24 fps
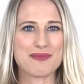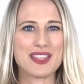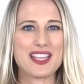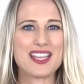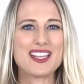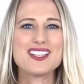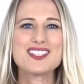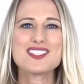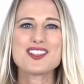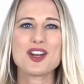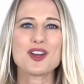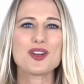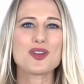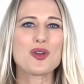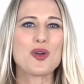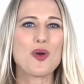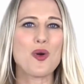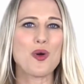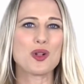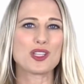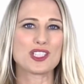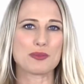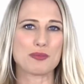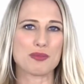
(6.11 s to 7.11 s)
it is our
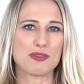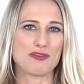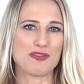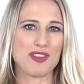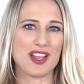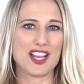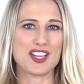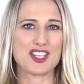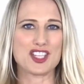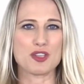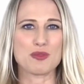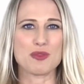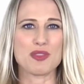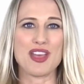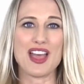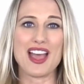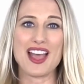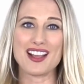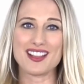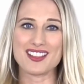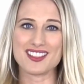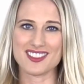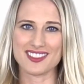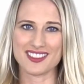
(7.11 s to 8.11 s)
goal to provide you with
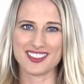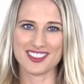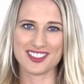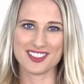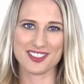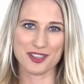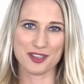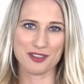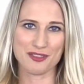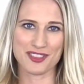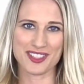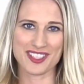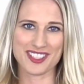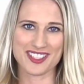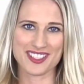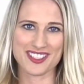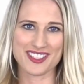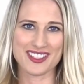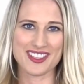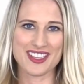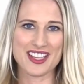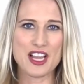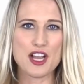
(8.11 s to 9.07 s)
excellent service,